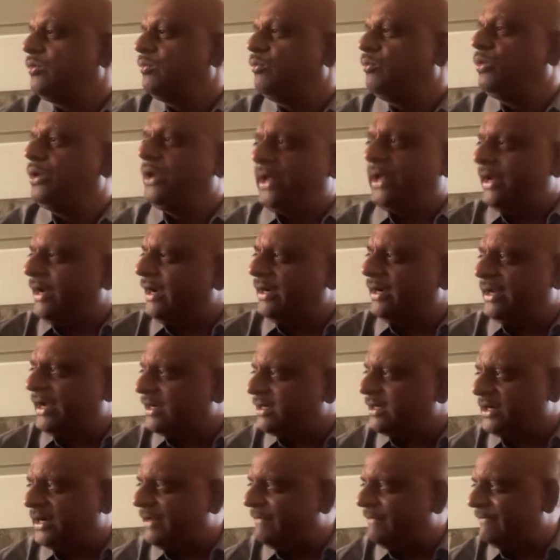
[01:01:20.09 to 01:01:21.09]
Mullerian
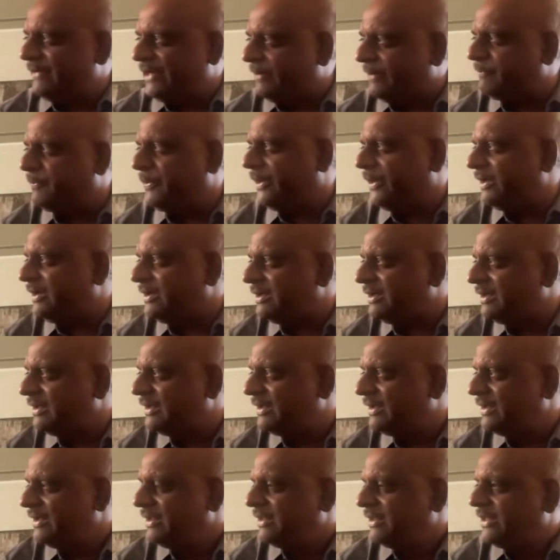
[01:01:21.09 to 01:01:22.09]
duct developed,
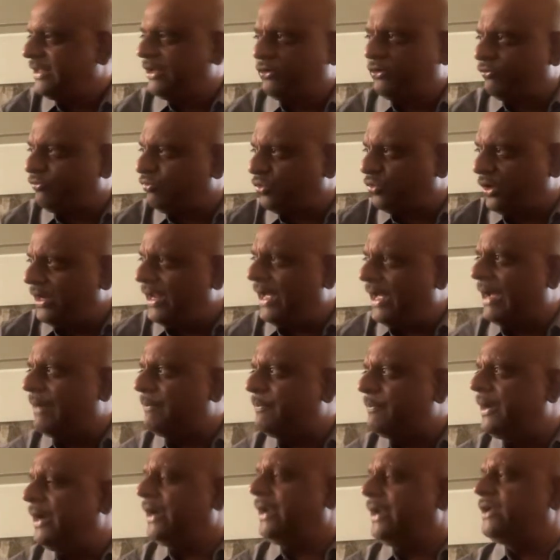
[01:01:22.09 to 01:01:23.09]
they have full
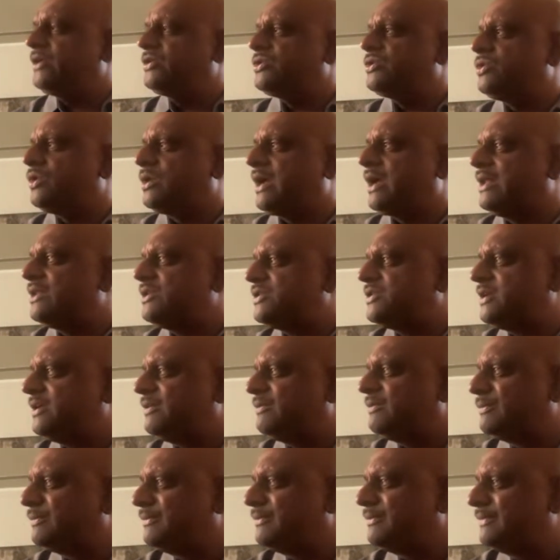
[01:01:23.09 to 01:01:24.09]
apparatus to
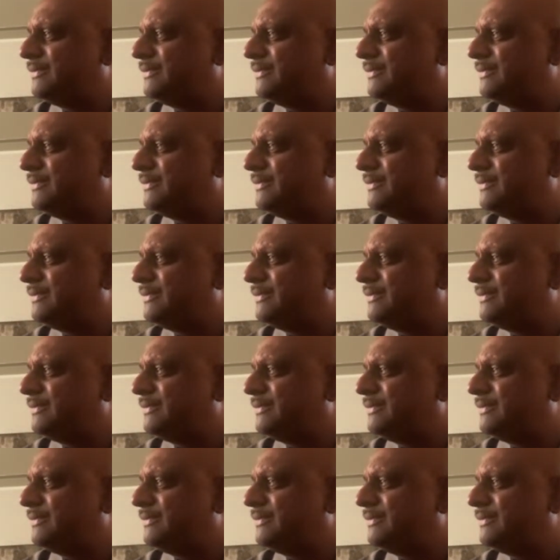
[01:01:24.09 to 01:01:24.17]
conceive.